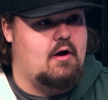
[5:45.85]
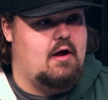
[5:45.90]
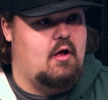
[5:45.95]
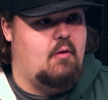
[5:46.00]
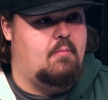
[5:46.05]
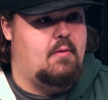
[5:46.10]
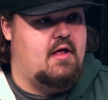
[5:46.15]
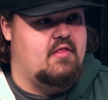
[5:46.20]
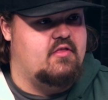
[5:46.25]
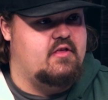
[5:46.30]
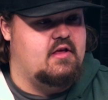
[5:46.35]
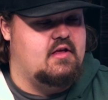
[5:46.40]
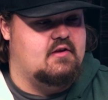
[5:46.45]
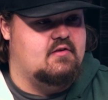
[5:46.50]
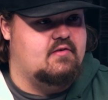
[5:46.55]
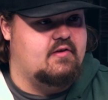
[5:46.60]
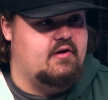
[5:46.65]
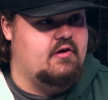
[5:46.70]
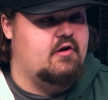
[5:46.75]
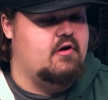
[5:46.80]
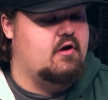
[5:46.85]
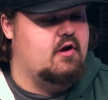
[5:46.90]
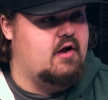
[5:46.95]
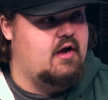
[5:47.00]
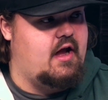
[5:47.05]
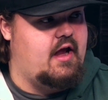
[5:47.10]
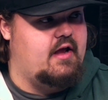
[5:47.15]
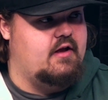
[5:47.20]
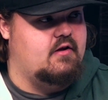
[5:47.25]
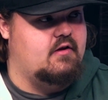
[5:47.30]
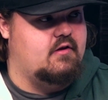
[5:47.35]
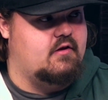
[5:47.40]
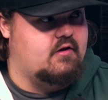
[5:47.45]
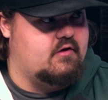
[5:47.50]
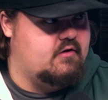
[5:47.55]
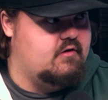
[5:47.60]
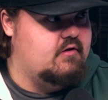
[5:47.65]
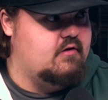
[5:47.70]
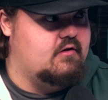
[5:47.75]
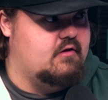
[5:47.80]
help on the interior and
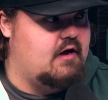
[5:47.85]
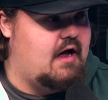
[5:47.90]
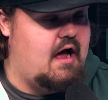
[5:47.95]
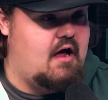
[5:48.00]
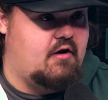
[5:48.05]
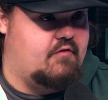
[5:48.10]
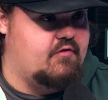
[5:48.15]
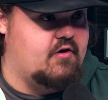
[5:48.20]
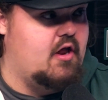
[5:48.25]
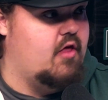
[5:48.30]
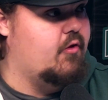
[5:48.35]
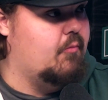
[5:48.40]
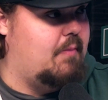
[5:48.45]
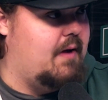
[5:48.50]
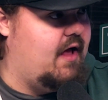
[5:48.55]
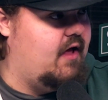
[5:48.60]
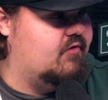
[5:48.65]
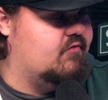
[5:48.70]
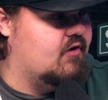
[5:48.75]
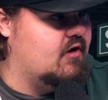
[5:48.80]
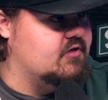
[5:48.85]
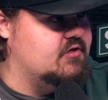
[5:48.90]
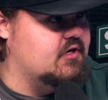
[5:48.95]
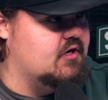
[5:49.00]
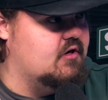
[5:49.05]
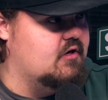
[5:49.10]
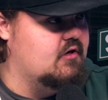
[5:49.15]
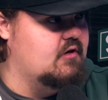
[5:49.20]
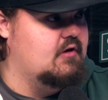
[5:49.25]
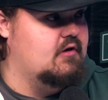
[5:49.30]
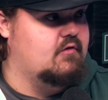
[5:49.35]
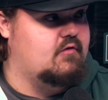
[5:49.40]
out of another pass rusher